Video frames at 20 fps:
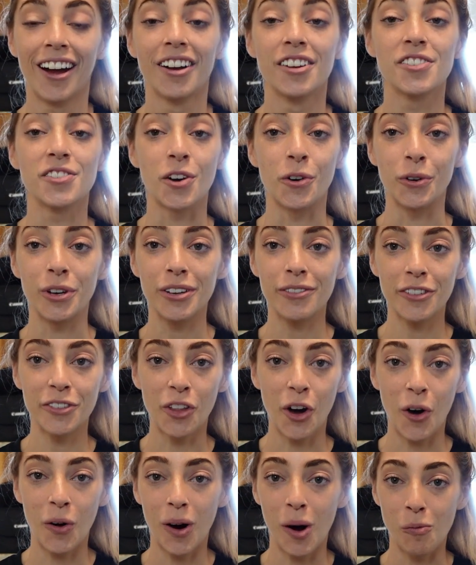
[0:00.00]
So even
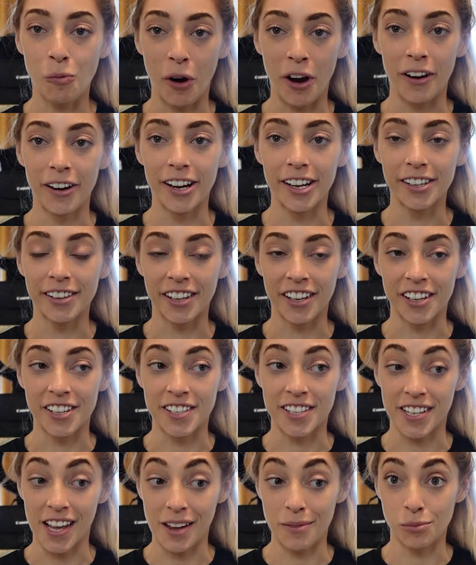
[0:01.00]
though I'm wearing the
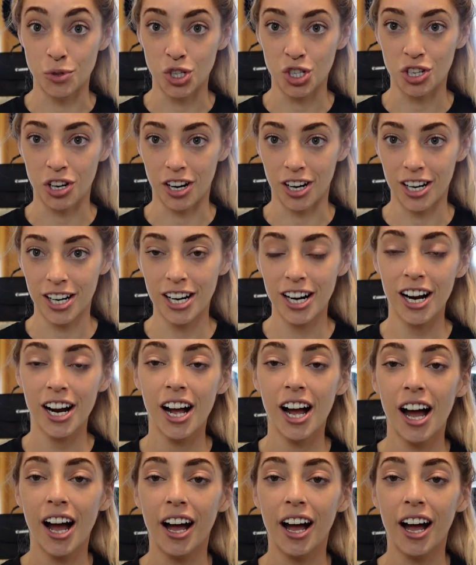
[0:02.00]
same shirt,